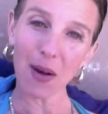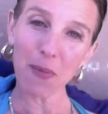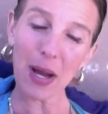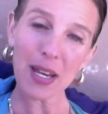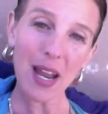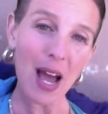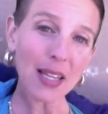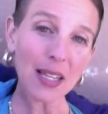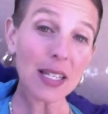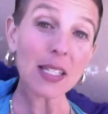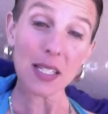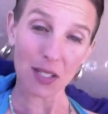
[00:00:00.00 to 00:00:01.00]
but not
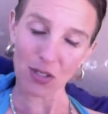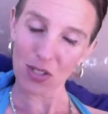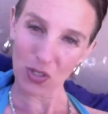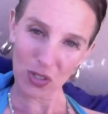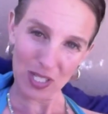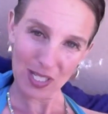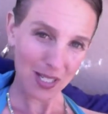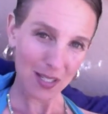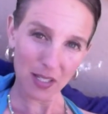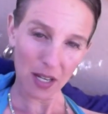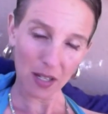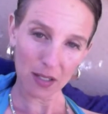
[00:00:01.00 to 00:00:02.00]
listen to
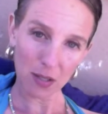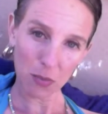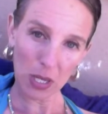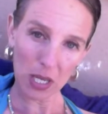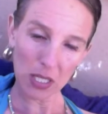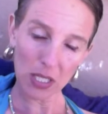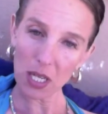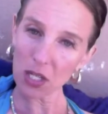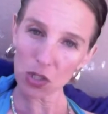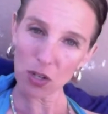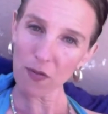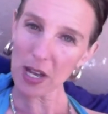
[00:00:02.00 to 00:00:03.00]
statistics, because
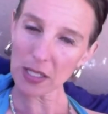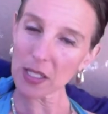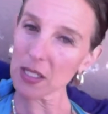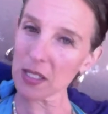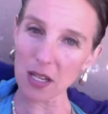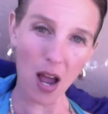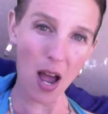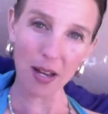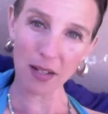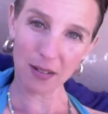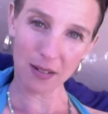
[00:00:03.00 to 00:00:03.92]
each of us is not